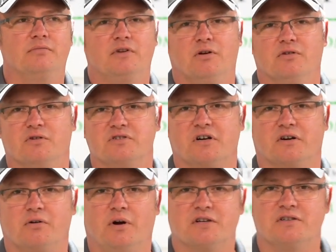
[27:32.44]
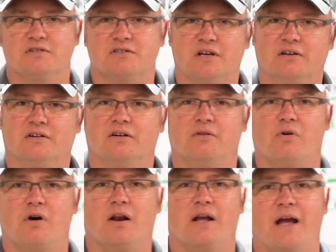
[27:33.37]
You know, those are questions that you're going to
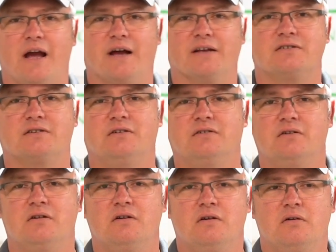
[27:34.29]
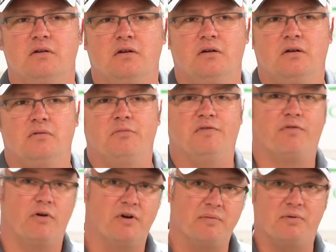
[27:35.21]
want to ask
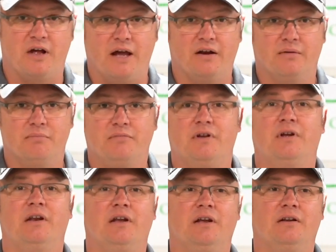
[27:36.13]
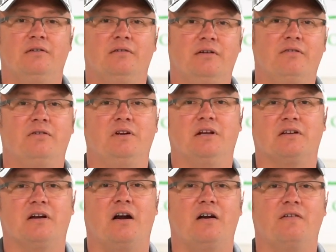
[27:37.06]
before you plant them. And then when you
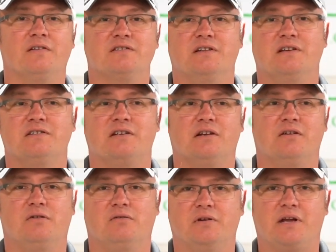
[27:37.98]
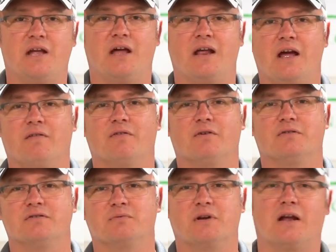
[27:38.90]
get to harvest and they say, no, we can't have
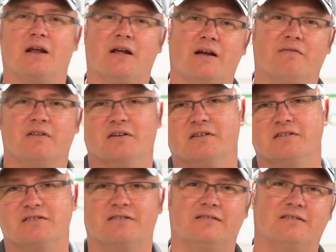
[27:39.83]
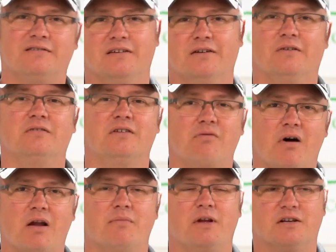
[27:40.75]
those, we got to have this, or, you know, you
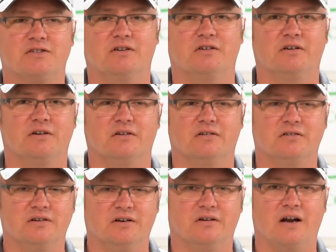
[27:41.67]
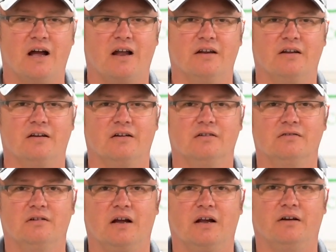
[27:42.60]
want to make sure you're on the
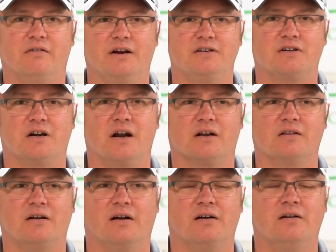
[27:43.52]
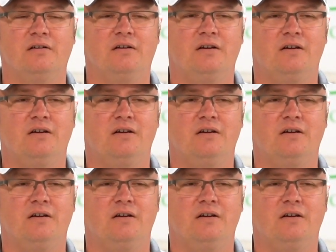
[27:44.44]
right track there.